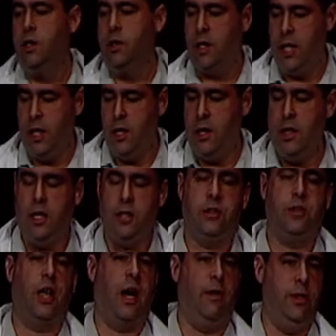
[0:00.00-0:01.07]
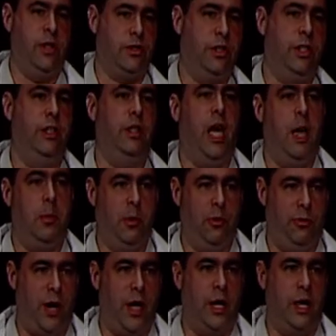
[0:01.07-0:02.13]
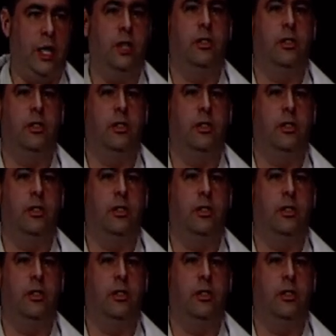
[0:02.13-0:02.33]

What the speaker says: Key to this, obviously, amplifying it,